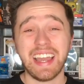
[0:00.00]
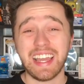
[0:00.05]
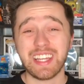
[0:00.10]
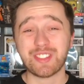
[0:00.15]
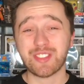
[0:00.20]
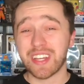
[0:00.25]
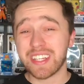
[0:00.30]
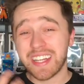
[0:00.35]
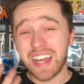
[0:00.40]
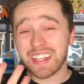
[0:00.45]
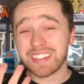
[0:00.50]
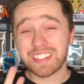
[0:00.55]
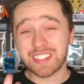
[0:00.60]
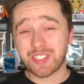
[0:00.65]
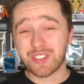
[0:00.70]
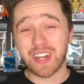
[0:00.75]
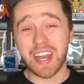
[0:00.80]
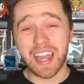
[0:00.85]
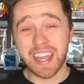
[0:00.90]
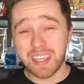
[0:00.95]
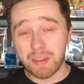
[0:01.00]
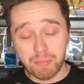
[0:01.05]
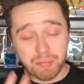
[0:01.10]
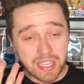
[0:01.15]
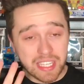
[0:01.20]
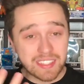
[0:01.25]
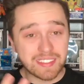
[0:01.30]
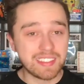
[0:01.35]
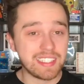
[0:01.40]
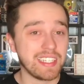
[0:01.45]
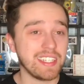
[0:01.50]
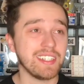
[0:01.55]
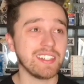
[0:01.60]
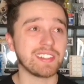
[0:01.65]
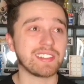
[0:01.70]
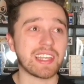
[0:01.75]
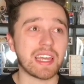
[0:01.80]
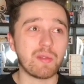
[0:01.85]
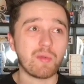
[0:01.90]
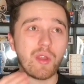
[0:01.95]
and trying not to cry and be in
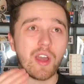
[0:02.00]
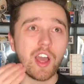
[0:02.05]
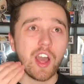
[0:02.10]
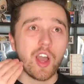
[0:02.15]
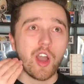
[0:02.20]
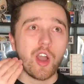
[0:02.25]
tears and